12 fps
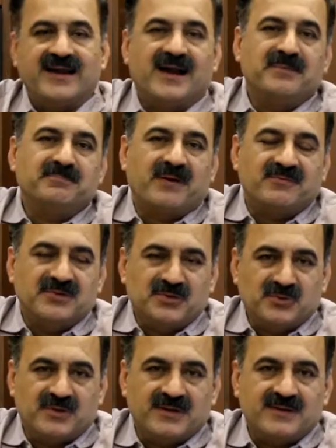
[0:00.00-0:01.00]
I'm Pavan
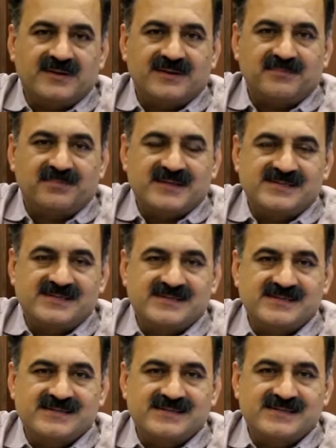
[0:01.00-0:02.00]
Duggal,
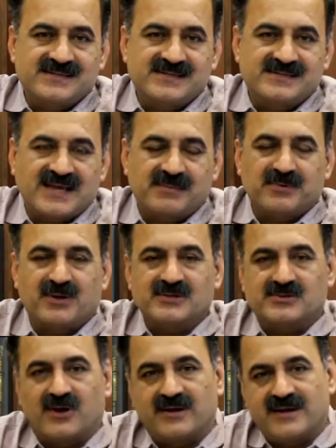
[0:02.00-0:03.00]
President,
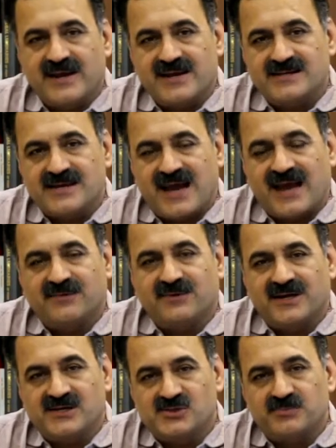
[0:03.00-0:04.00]
Cyberlaws.net,
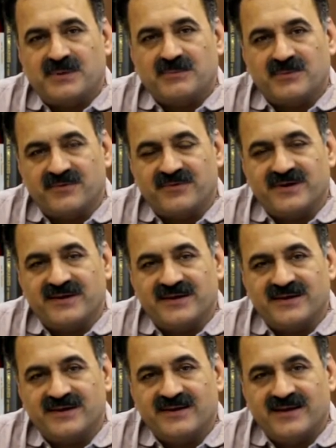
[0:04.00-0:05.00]
Advocate, Supreme Court of
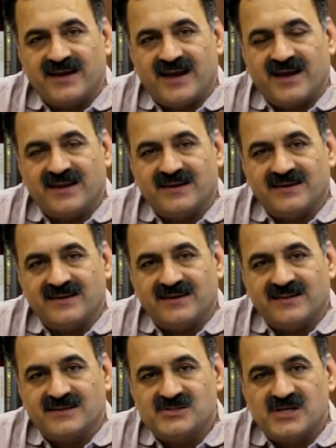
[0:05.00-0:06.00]
India, and
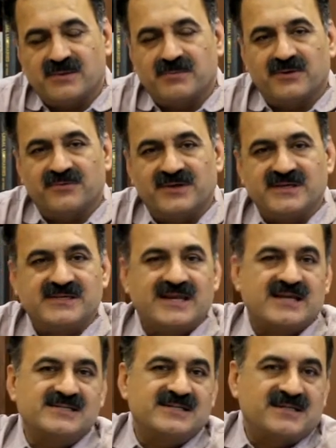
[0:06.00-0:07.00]
the Chairman of the
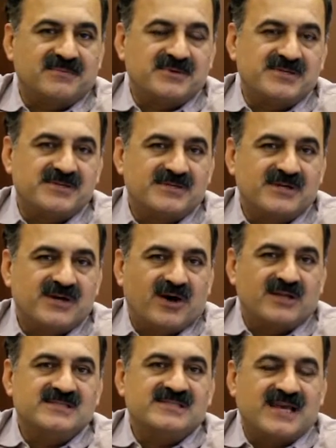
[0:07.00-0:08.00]
International Commission
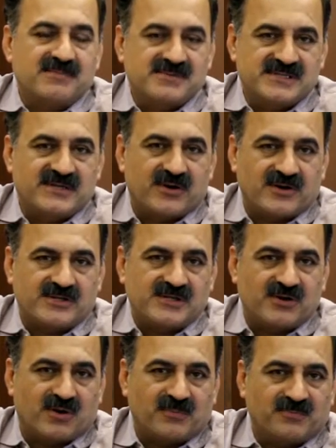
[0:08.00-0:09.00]
on
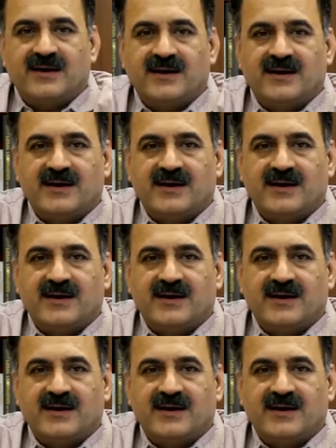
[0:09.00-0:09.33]
Cybersecurity Law.